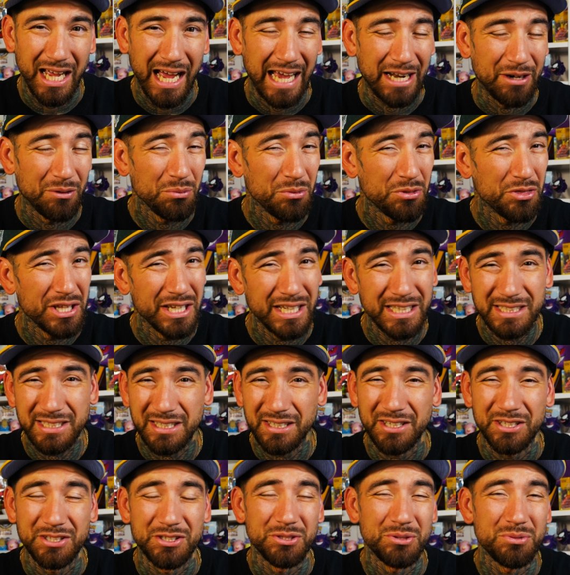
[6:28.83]
I don't think it's
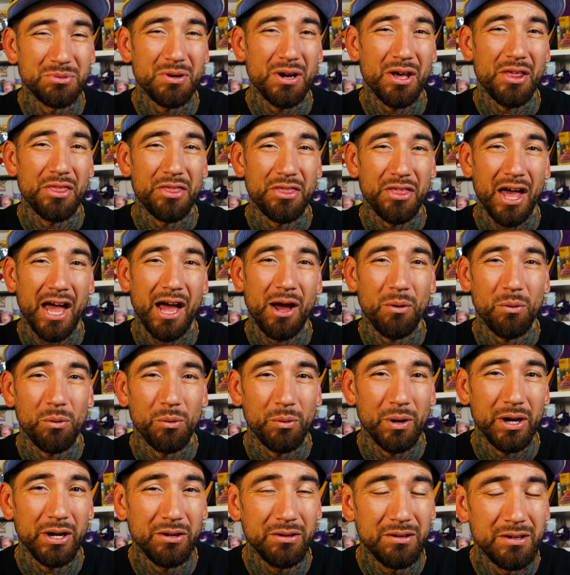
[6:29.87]
going to do that
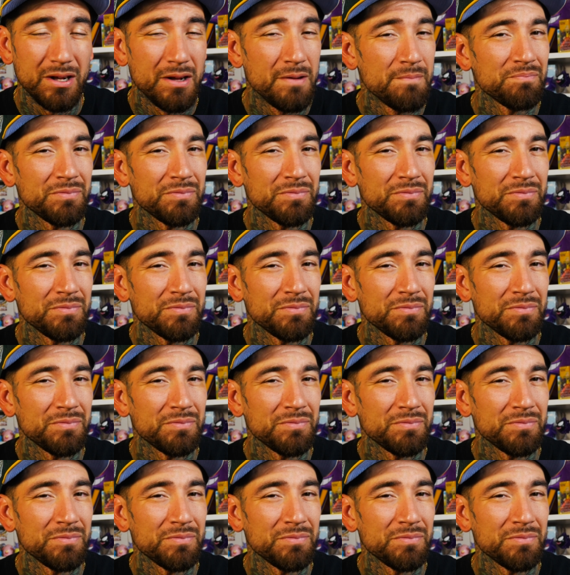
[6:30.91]
well,